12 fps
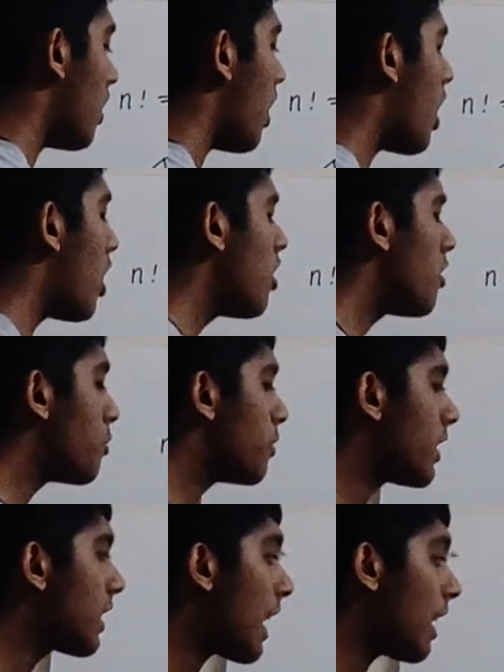How do
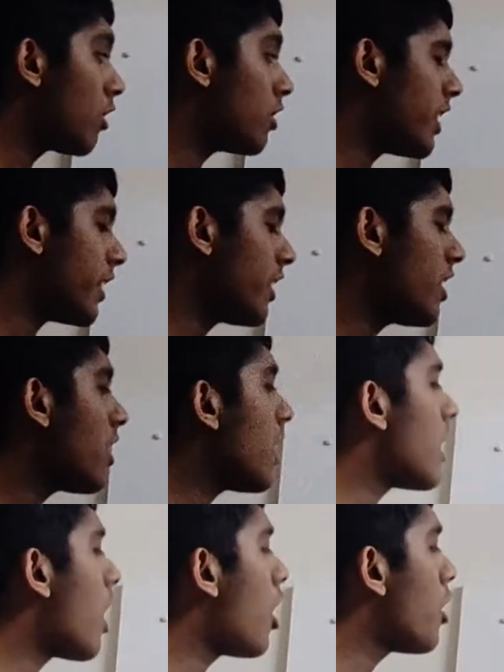we calculate it?
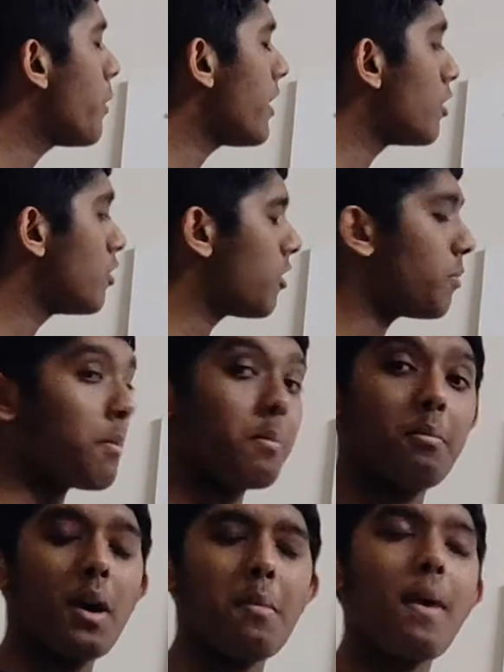And how do we do this
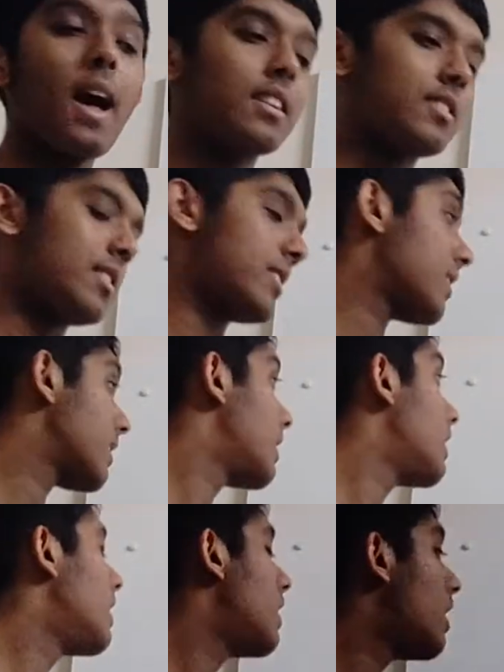by maths?
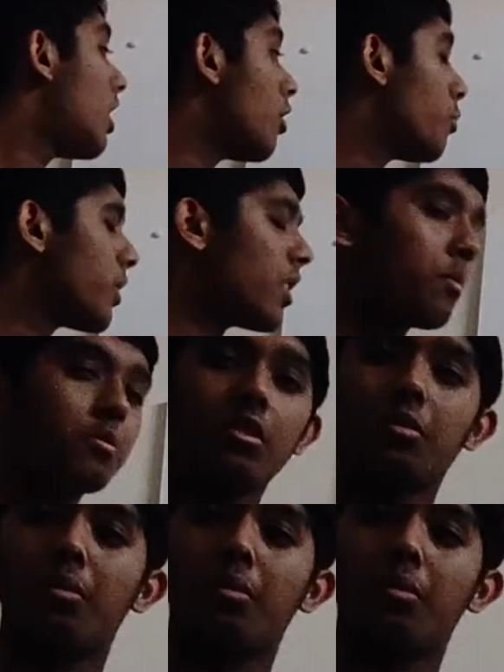How do we come to this